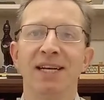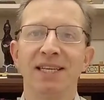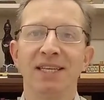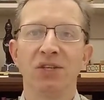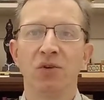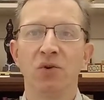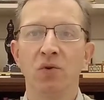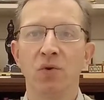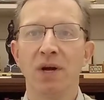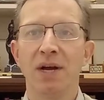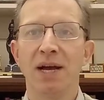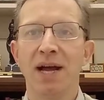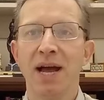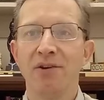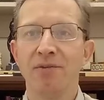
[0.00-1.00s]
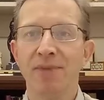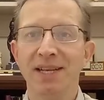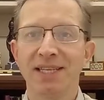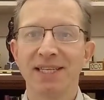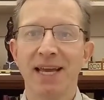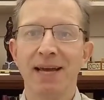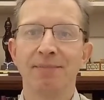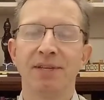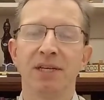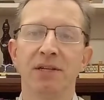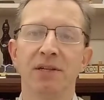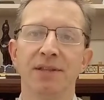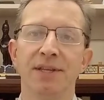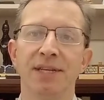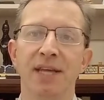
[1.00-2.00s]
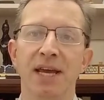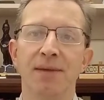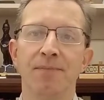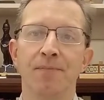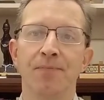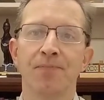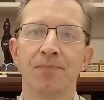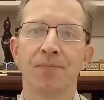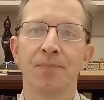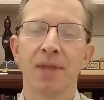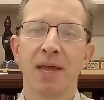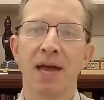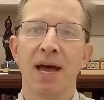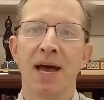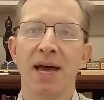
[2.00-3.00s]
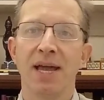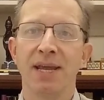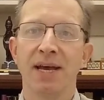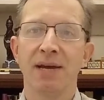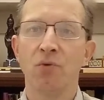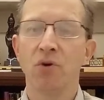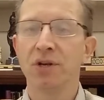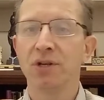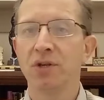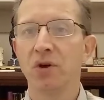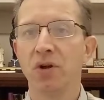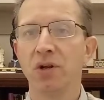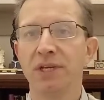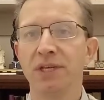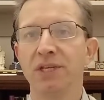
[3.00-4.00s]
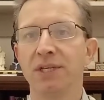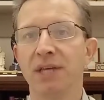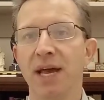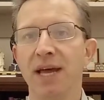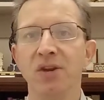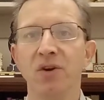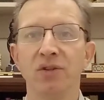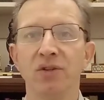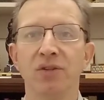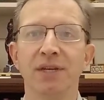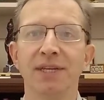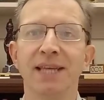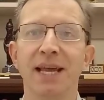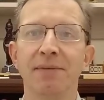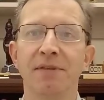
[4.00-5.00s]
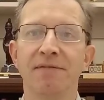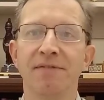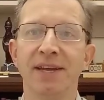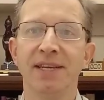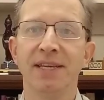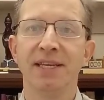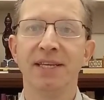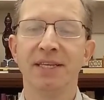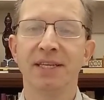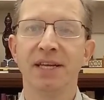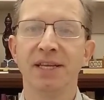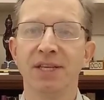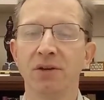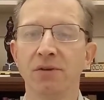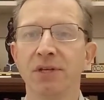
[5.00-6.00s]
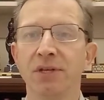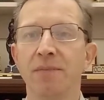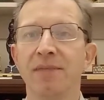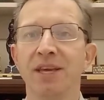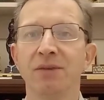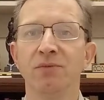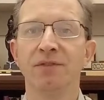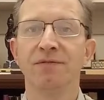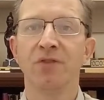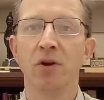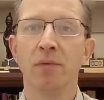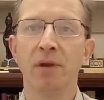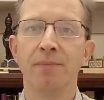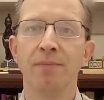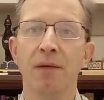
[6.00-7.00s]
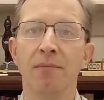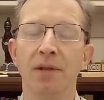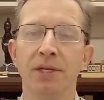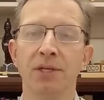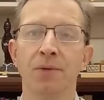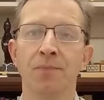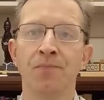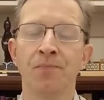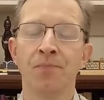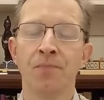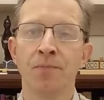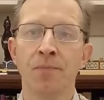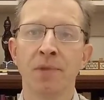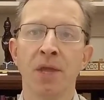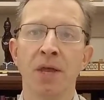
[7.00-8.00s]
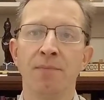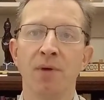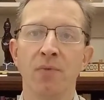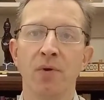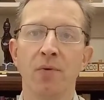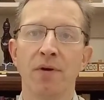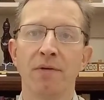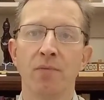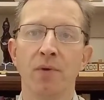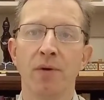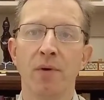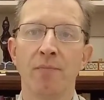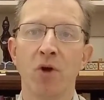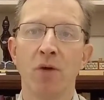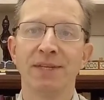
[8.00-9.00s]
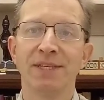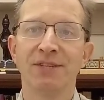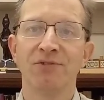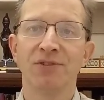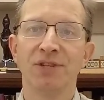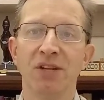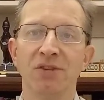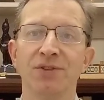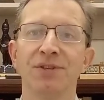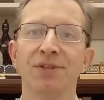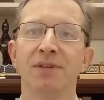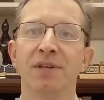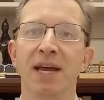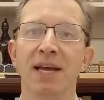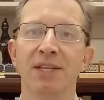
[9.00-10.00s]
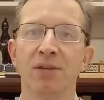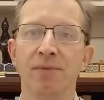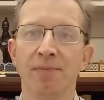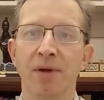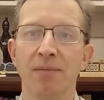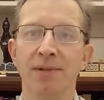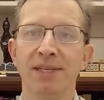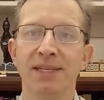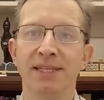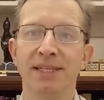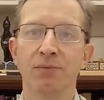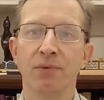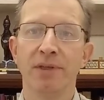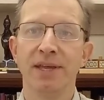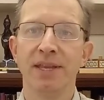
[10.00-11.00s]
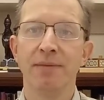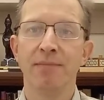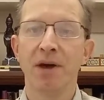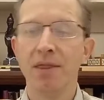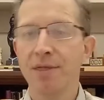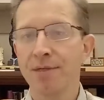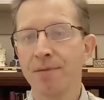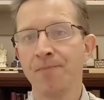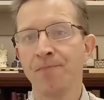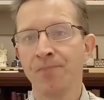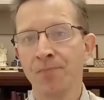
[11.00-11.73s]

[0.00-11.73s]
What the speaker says: So I remained sceptical at the time, and I warned colleagues not to accept the findings until something was formally published. But we were promised results to be published within the month.